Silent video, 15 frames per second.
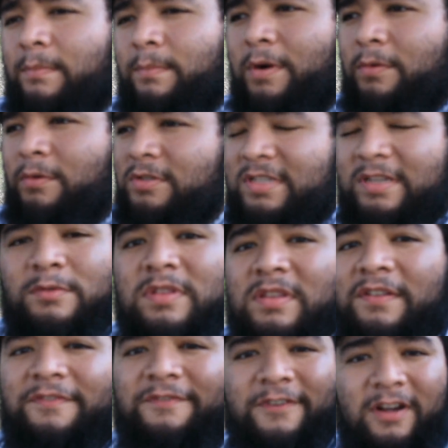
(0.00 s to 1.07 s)
But we'll see what the
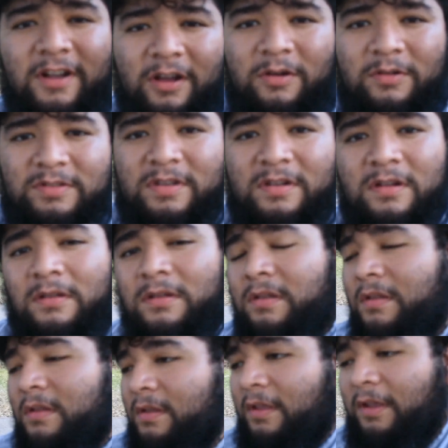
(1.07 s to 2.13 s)
fuck goes on.
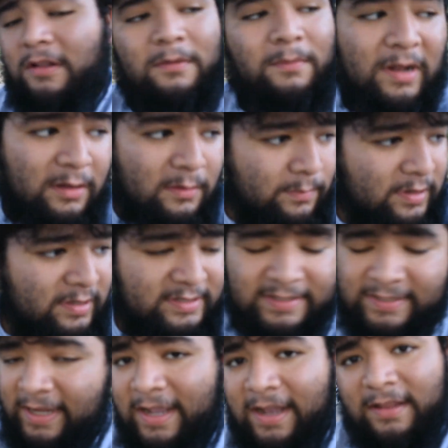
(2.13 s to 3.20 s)
You know, my little brother's
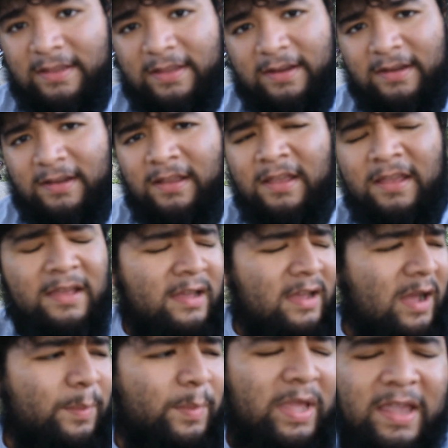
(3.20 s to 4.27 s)
sick out there.
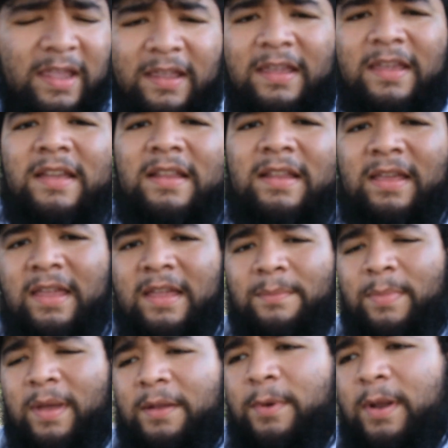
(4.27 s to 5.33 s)
I mean, he, he, he in
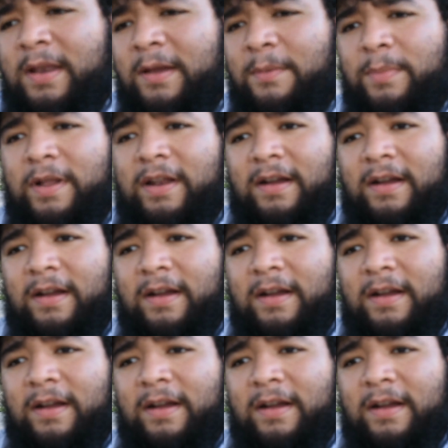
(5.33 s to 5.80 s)
bed right now, but